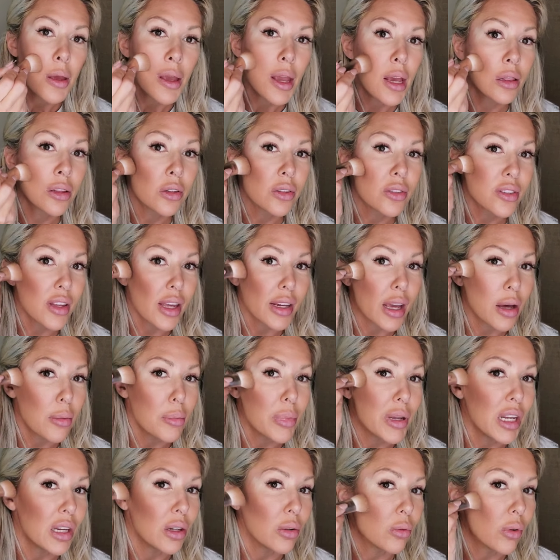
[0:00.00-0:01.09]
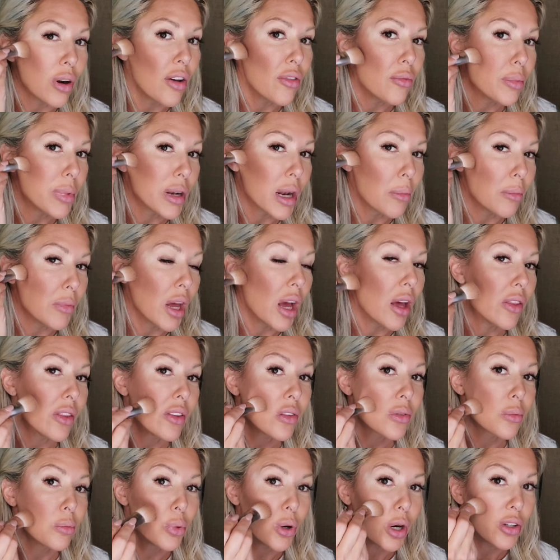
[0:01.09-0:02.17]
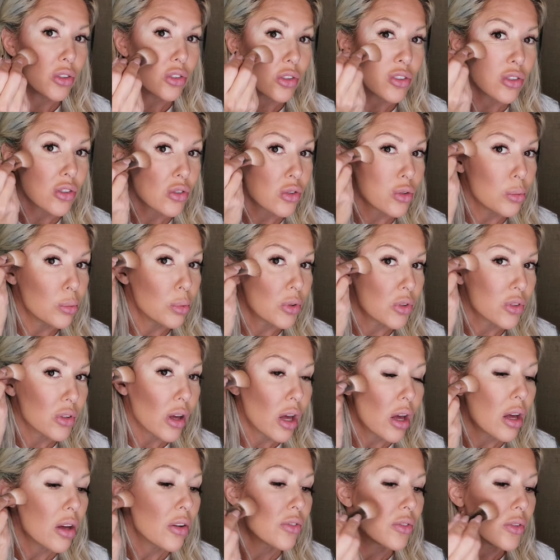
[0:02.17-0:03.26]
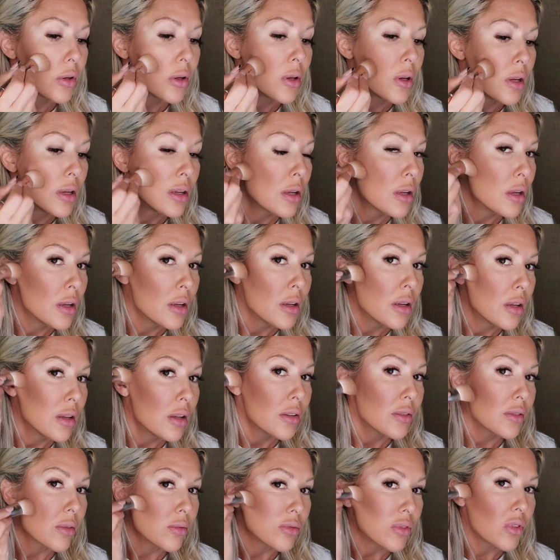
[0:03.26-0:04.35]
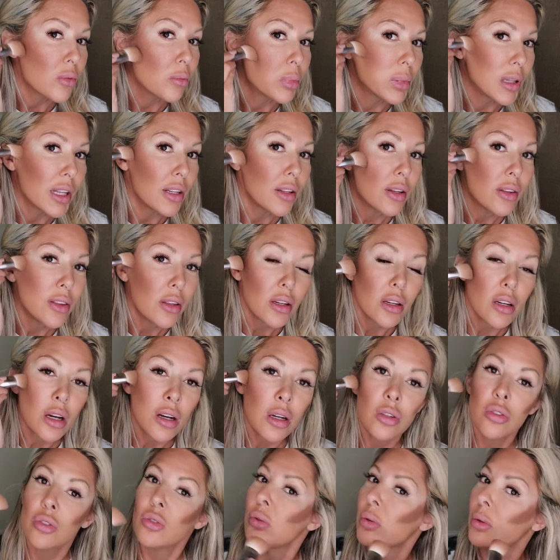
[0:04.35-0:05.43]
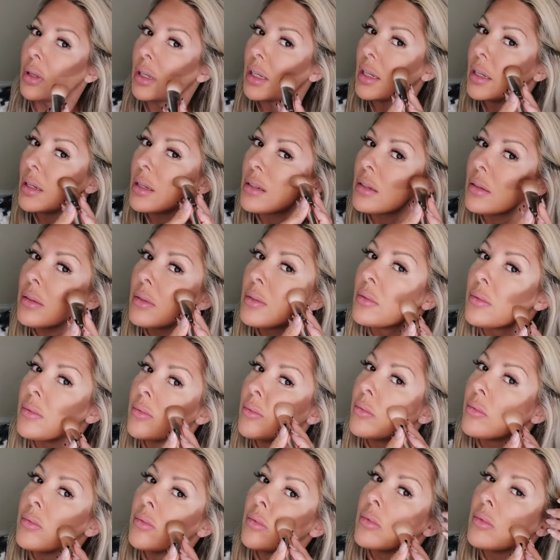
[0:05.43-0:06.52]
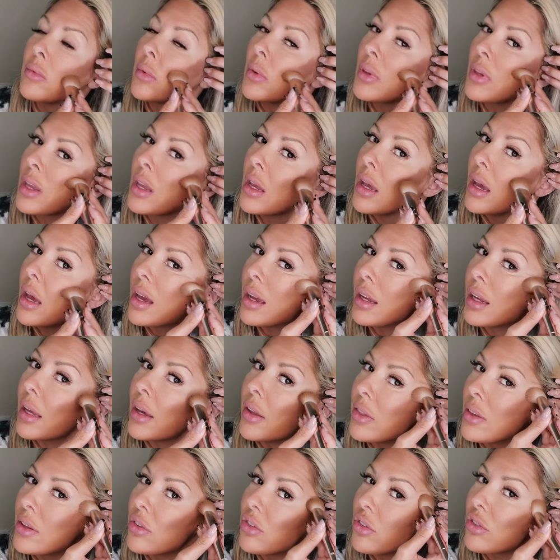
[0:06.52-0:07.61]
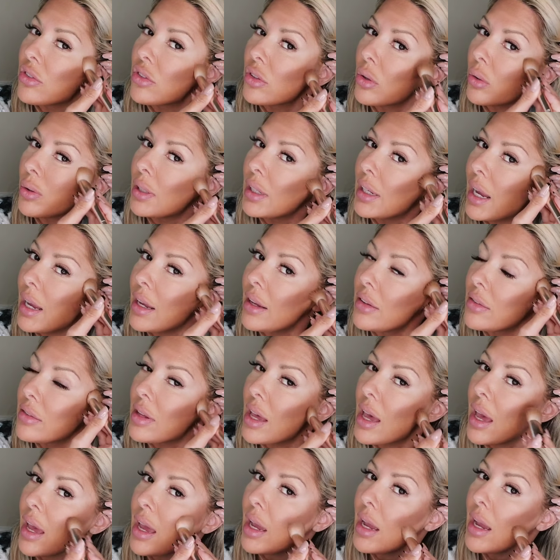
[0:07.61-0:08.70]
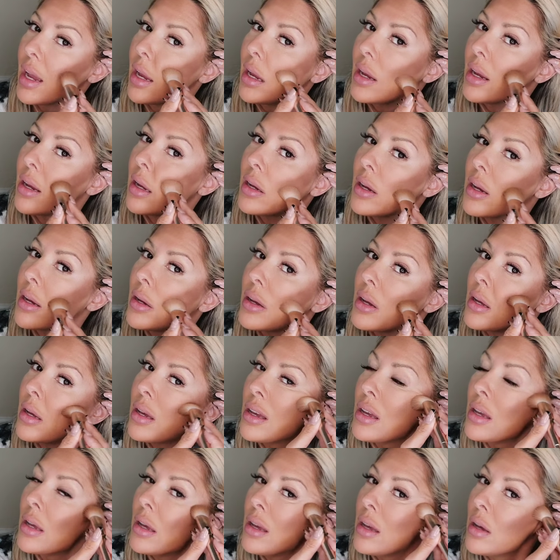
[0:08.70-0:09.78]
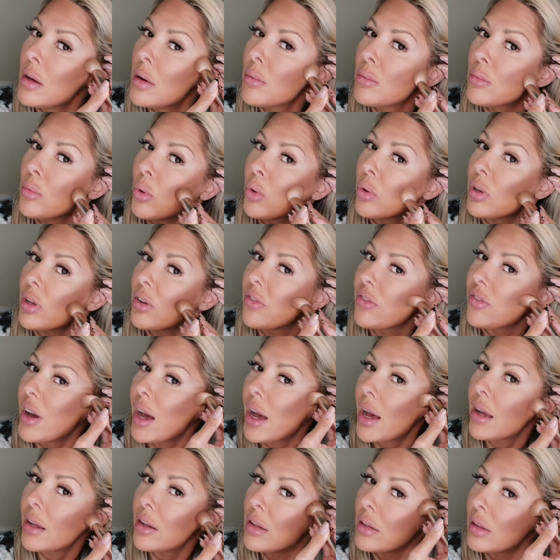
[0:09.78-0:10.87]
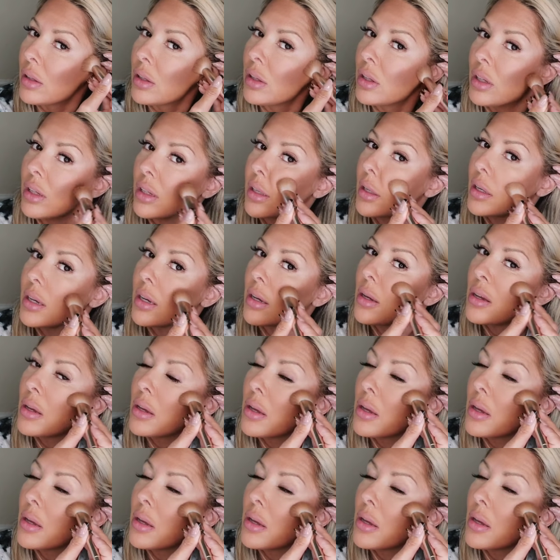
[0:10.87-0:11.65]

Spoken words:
It looks like I'm being rough, but I'm not. This brush is super soft. So I'm just blending the contour in. Again, this just creates a more defined look.